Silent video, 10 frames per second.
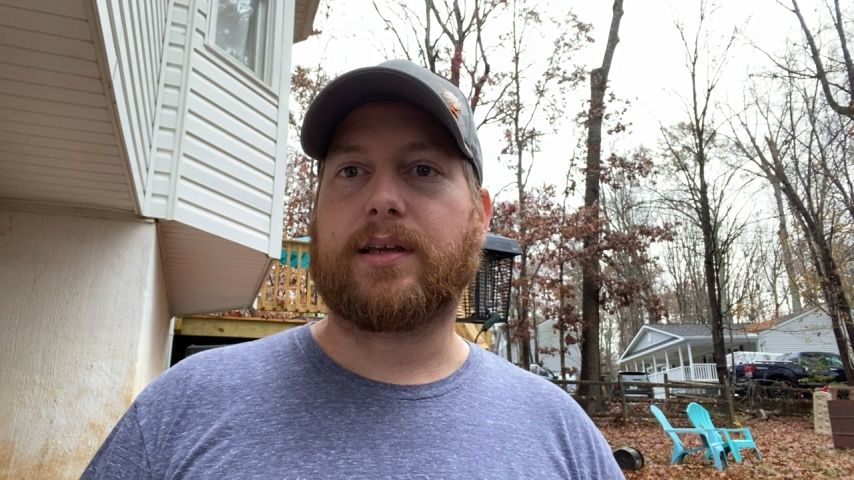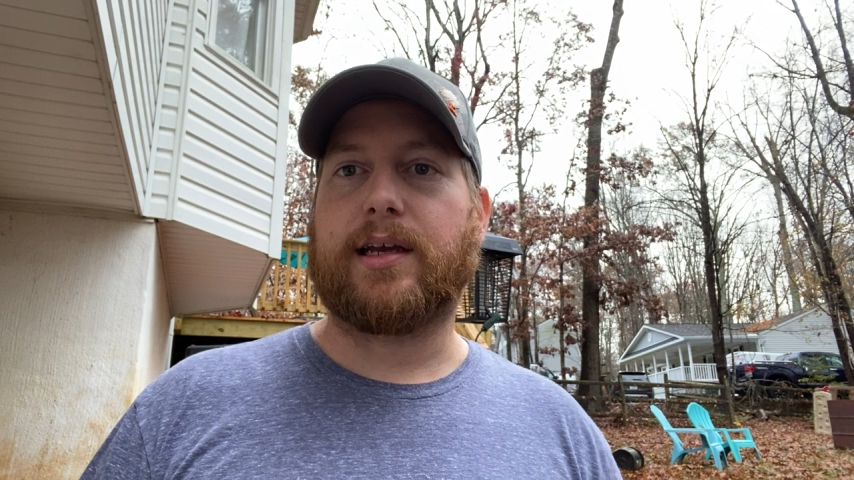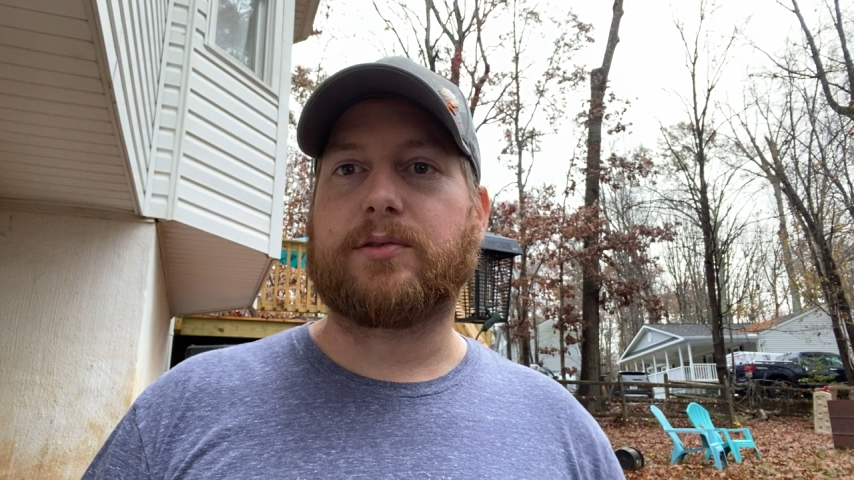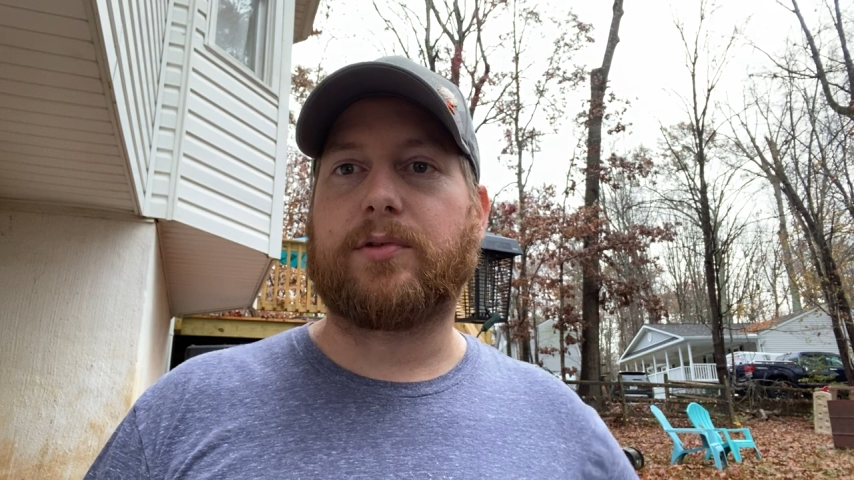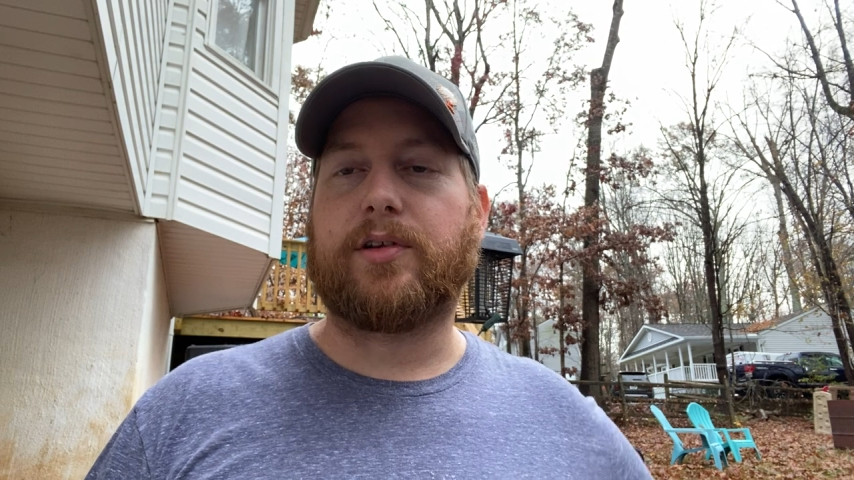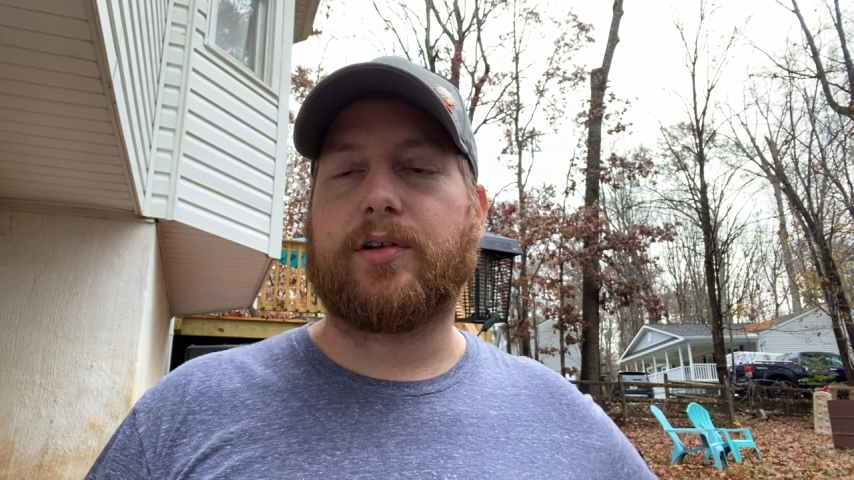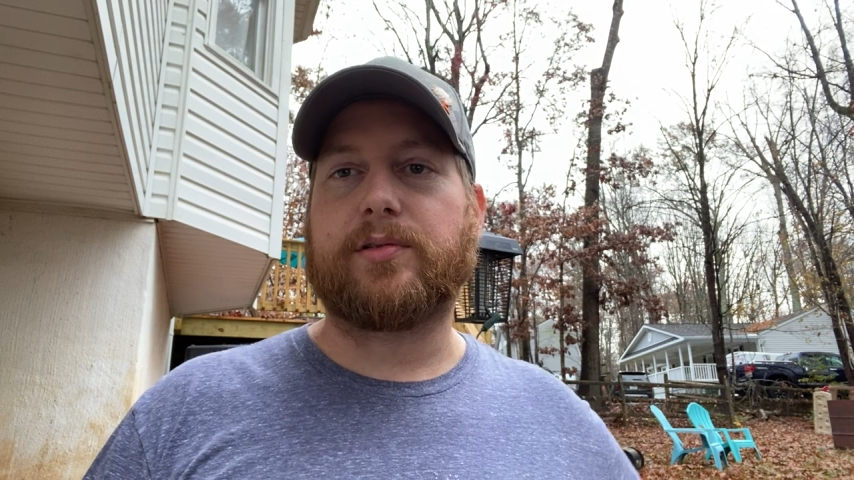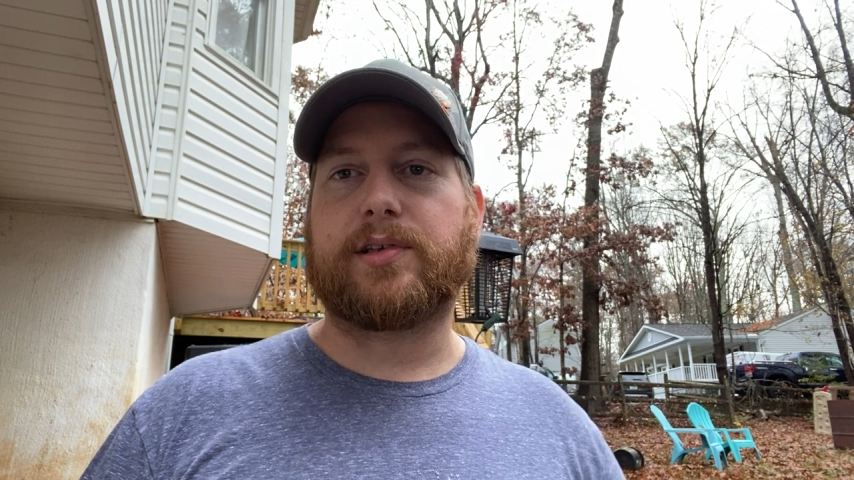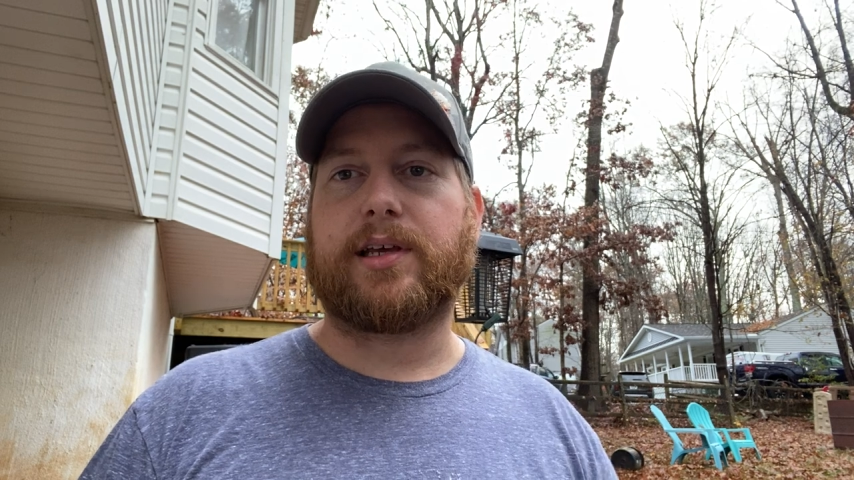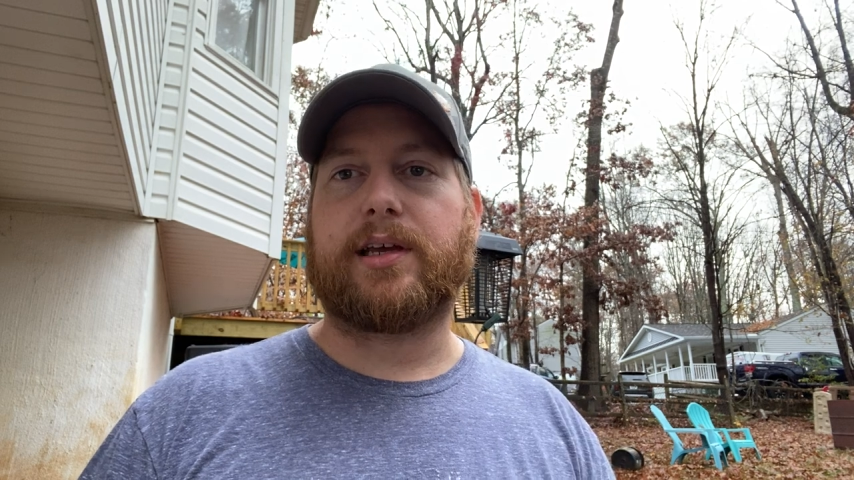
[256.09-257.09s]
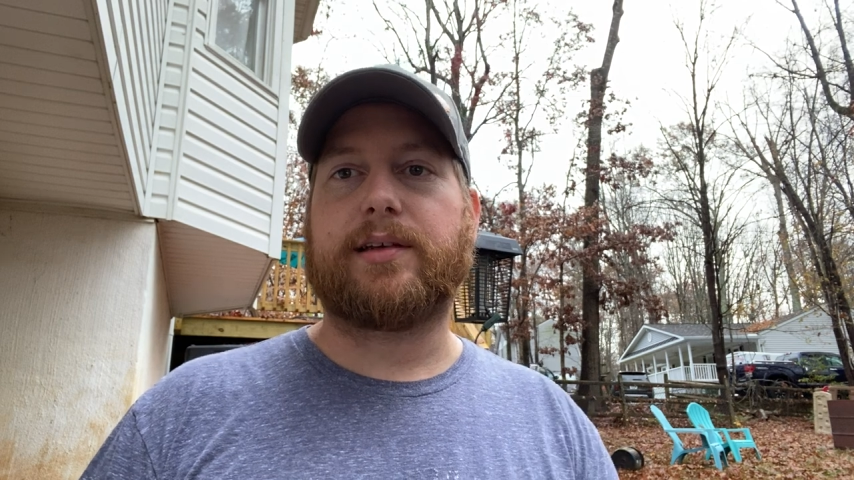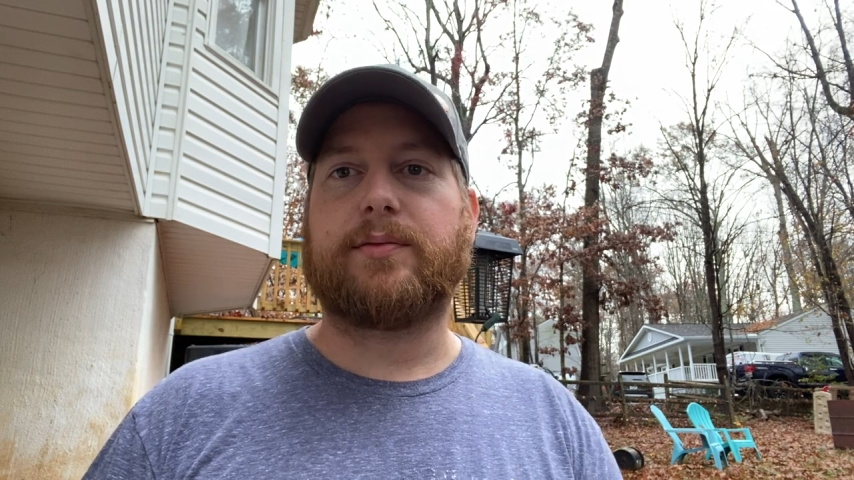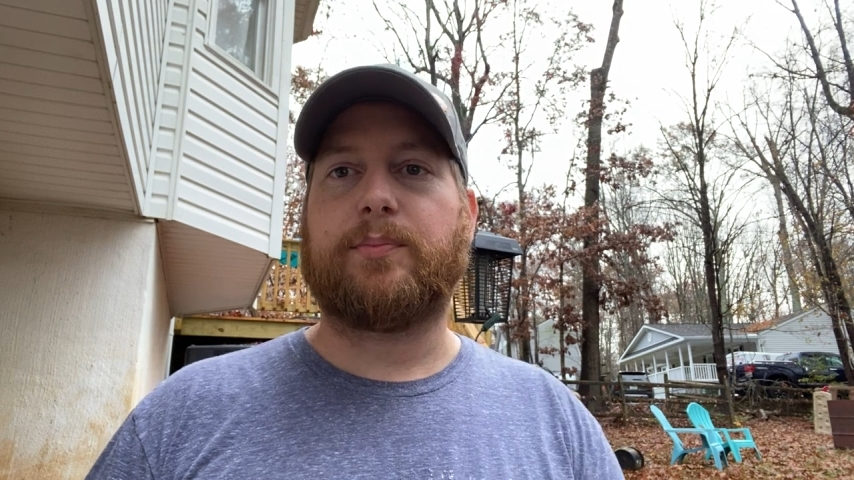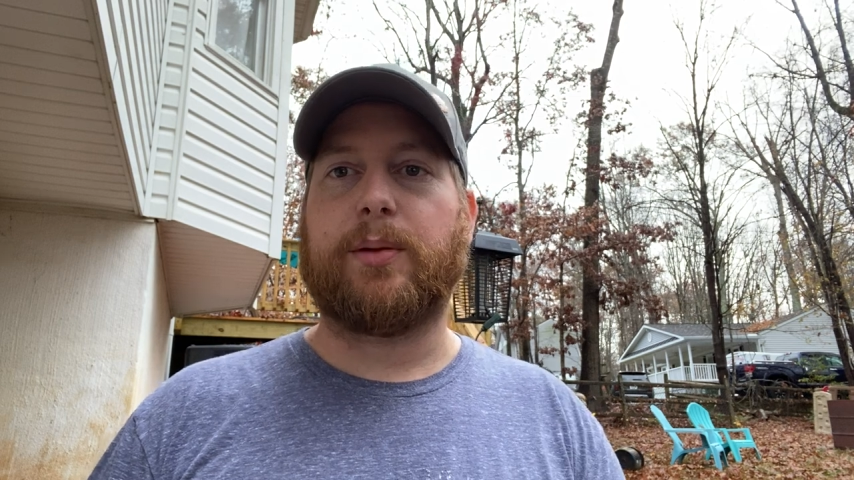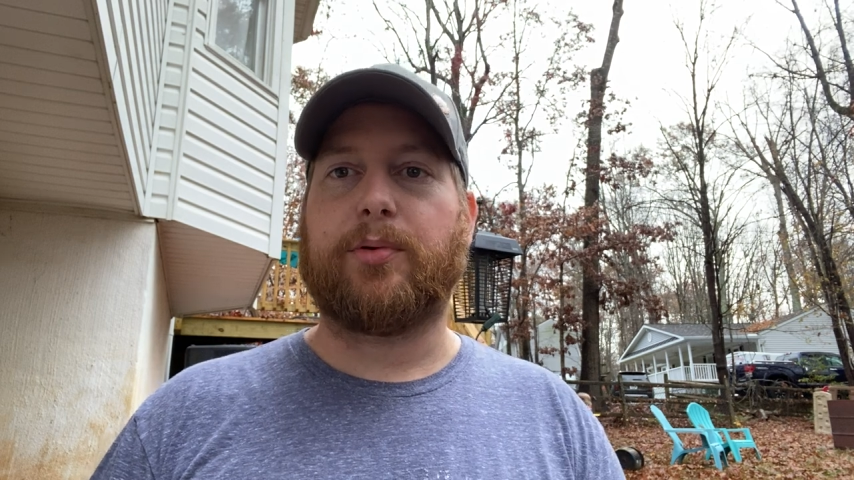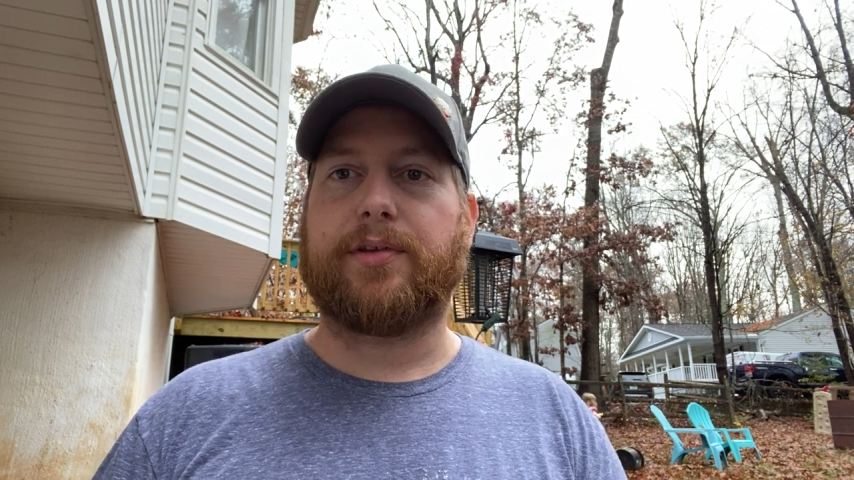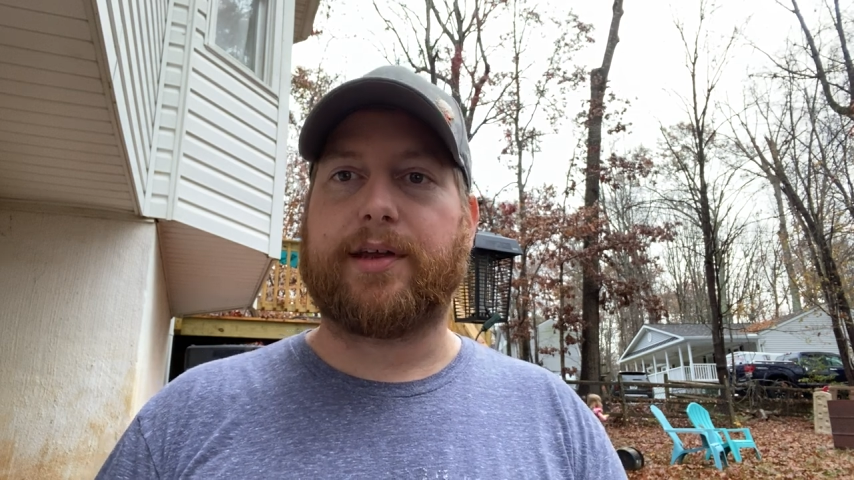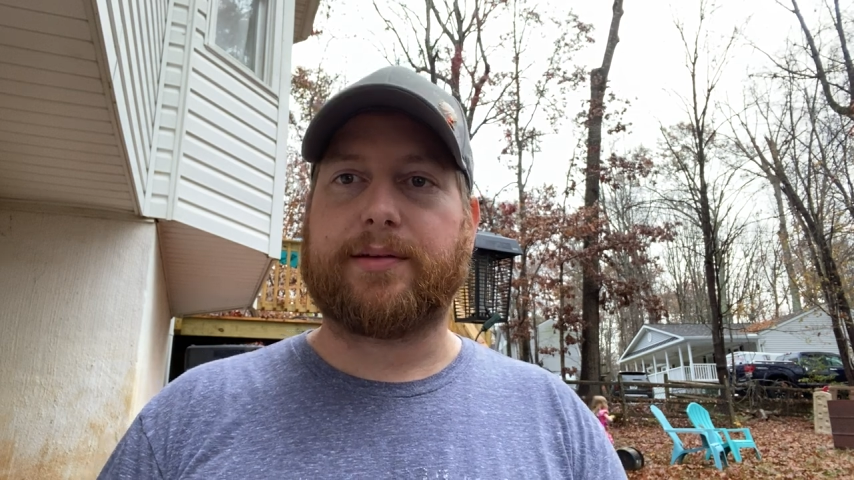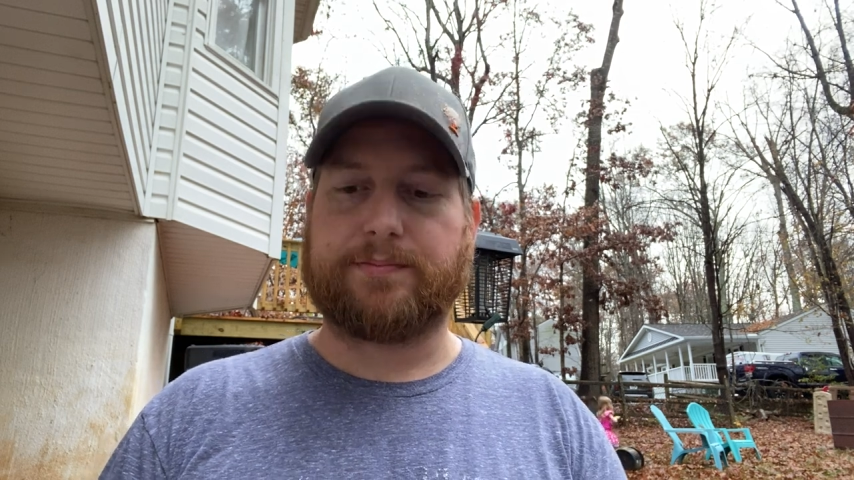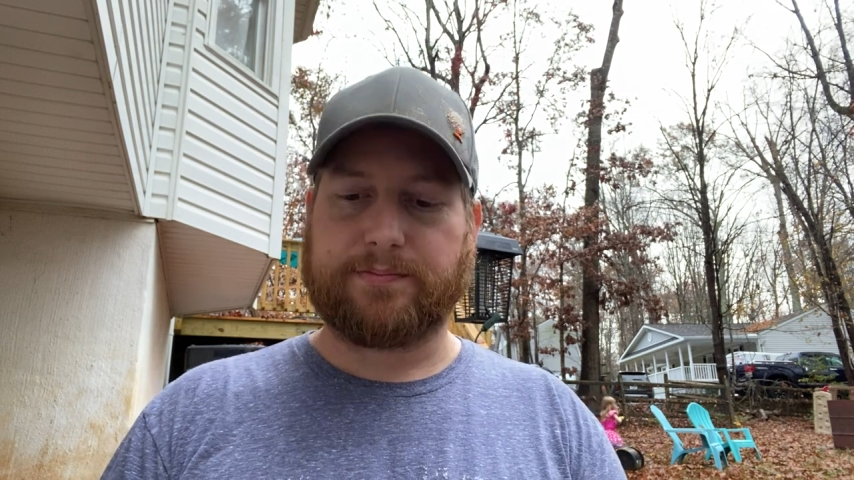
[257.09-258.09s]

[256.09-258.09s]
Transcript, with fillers: it's one of those that people that